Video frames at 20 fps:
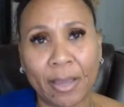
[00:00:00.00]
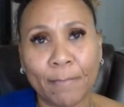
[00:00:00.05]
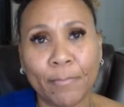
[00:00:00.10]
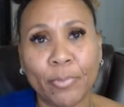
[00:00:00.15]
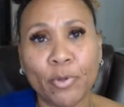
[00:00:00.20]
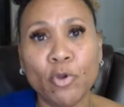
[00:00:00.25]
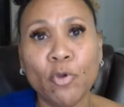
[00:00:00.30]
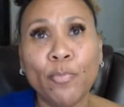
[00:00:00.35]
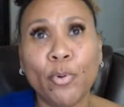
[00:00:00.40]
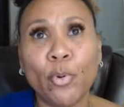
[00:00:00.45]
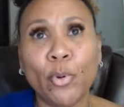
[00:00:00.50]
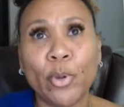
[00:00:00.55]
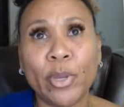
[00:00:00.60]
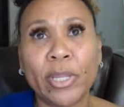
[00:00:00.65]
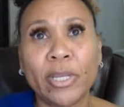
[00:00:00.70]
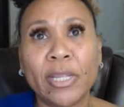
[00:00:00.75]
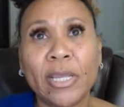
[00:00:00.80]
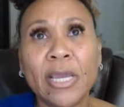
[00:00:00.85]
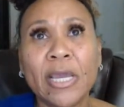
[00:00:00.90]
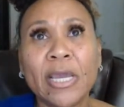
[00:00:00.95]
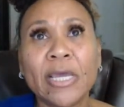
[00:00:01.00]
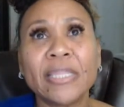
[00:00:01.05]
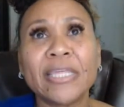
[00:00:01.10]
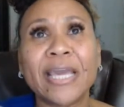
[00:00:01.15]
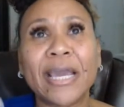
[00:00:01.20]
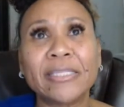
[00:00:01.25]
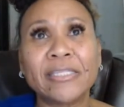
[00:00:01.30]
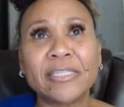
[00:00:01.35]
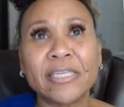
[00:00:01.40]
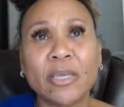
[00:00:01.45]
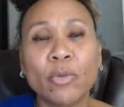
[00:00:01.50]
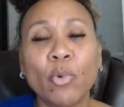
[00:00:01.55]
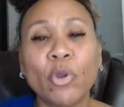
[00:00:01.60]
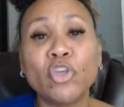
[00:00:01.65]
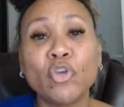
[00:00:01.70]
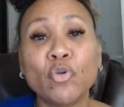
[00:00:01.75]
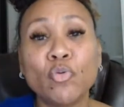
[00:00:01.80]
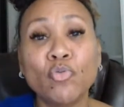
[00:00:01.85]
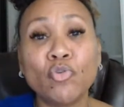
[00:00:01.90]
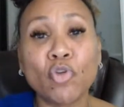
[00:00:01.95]
I'm poo-pooing the idea
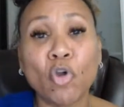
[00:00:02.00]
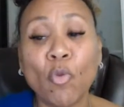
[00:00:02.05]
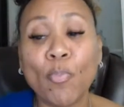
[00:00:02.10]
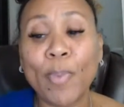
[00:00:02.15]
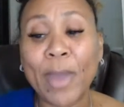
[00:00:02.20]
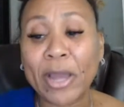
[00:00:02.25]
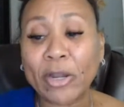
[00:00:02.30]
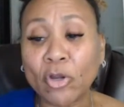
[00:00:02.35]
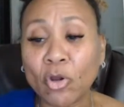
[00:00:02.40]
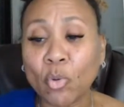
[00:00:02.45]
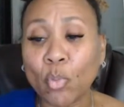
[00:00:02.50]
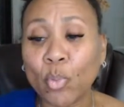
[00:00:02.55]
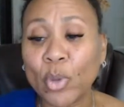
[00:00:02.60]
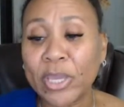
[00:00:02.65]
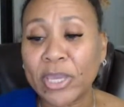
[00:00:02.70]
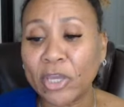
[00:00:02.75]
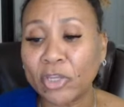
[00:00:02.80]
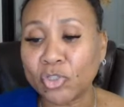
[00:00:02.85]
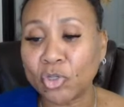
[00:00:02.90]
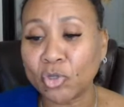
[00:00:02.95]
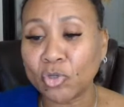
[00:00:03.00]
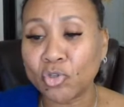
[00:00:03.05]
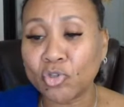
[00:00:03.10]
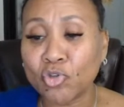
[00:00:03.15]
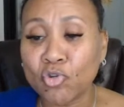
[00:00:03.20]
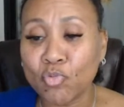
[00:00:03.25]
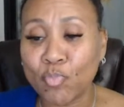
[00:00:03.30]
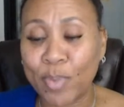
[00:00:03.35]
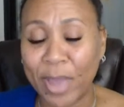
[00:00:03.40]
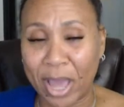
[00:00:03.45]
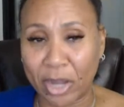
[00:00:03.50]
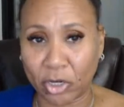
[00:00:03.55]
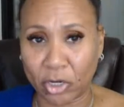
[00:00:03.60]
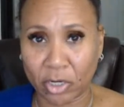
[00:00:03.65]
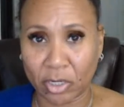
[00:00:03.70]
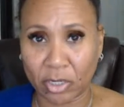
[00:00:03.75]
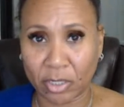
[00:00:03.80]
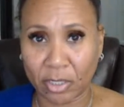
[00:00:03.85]
when you know better, we get to do better,